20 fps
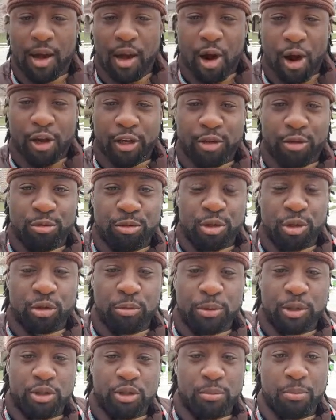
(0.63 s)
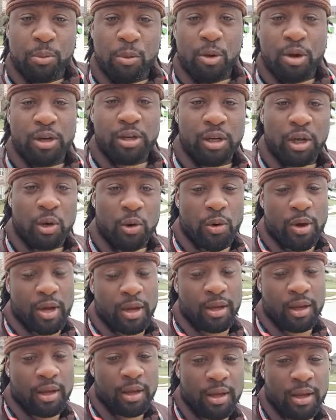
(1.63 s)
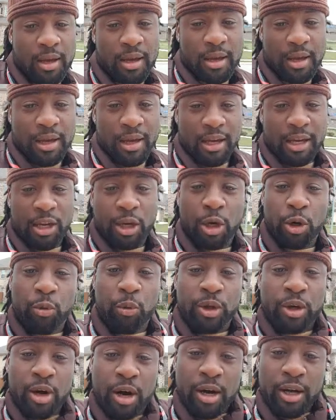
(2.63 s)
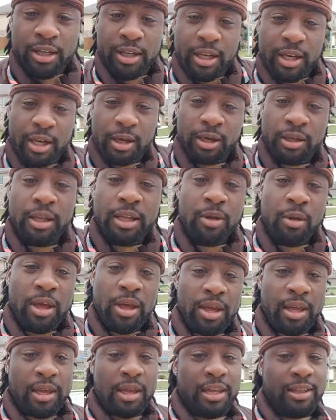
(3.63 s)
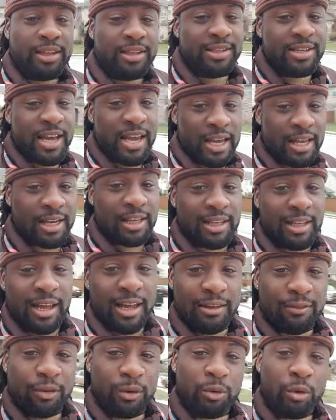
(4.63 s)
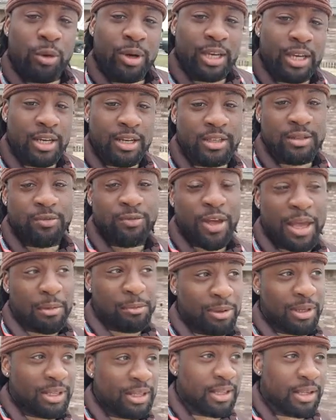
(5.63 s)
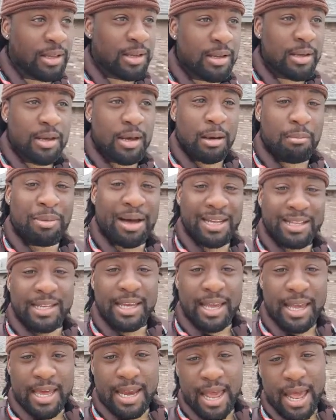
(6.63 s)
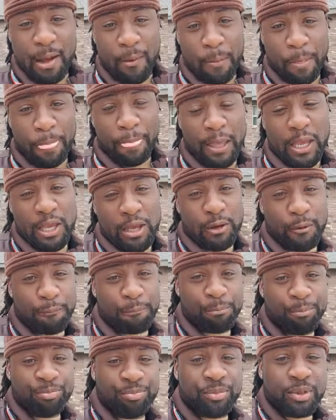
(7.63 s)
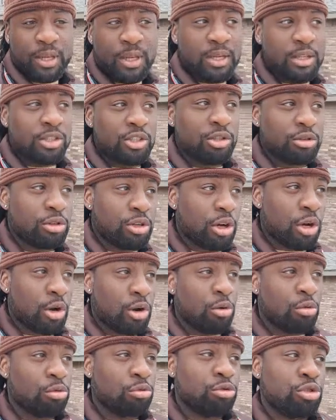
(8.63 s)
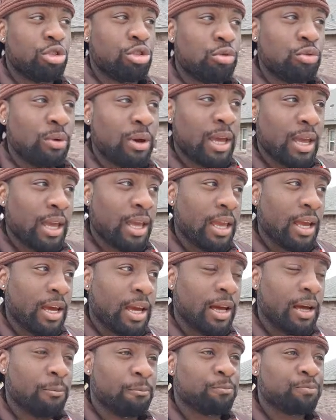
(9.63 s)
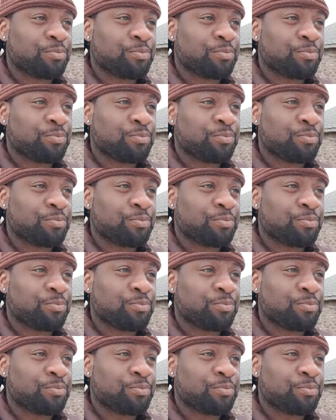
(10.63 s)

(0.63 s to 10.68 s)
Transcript: All right, YouTube, it's your boy Quick, and here we are again in the day in the life of Quick and his family. I'm about to head out here to go to a,